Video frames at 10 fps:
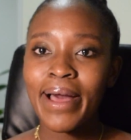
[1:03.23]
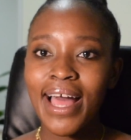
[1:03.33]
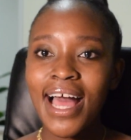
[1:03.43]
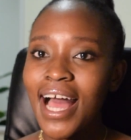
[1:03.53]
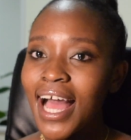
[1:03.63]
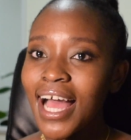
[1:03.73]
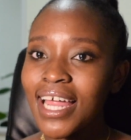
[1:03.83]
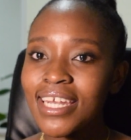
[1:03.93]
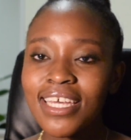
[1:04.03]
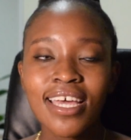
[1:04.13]
I
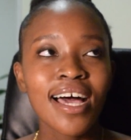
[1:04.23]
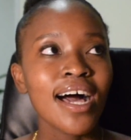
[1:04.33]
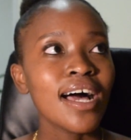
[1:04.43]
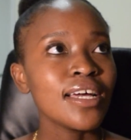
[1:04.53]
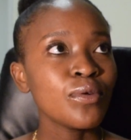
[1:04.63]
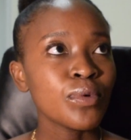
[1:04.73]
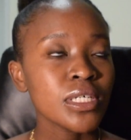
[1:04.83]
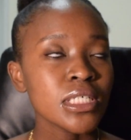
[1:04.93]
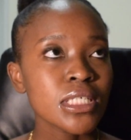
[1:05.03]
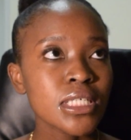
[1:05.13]
had, it
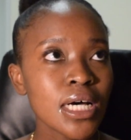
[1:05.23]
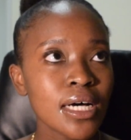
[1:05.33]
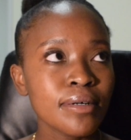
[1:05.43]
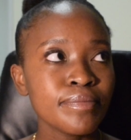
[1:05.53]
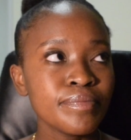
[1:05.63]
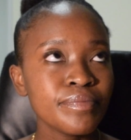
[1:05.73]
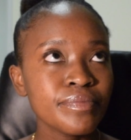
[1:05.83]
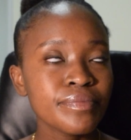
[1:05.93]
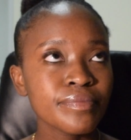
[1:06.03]
was I